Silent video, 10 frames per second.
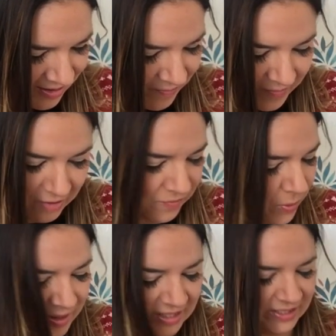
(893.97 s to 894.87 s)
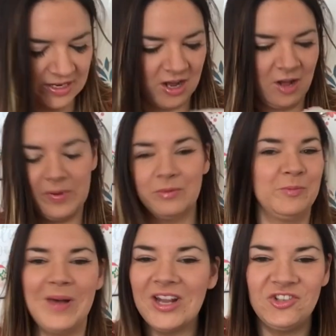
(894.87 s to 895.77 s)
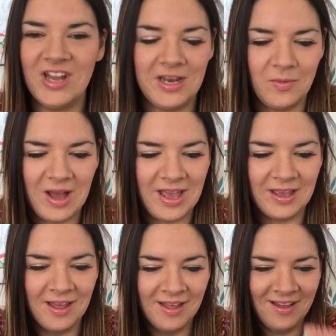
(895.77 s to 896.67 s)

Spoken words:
I've ruined the star, but it was bashed anyway.